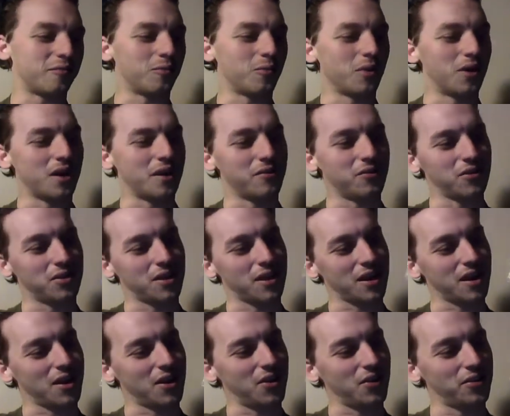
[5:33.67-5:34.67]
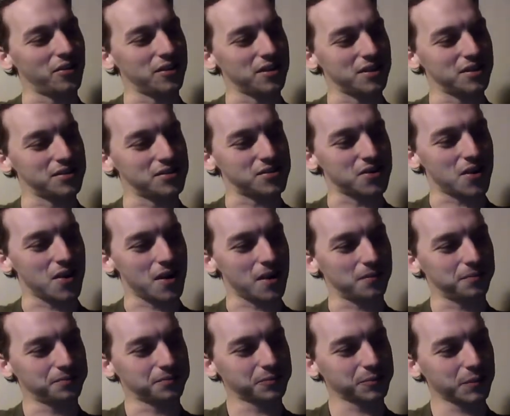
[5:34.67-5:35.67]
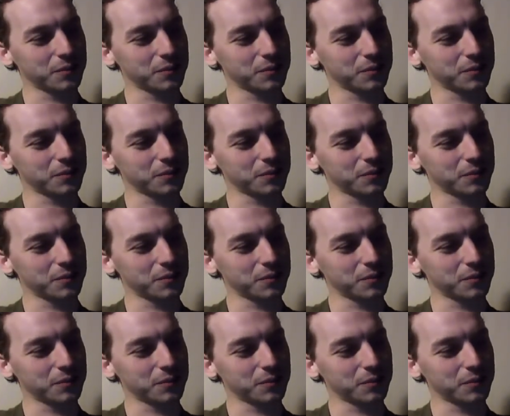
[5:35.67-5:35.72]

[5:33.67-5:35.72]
whatever the hell these are.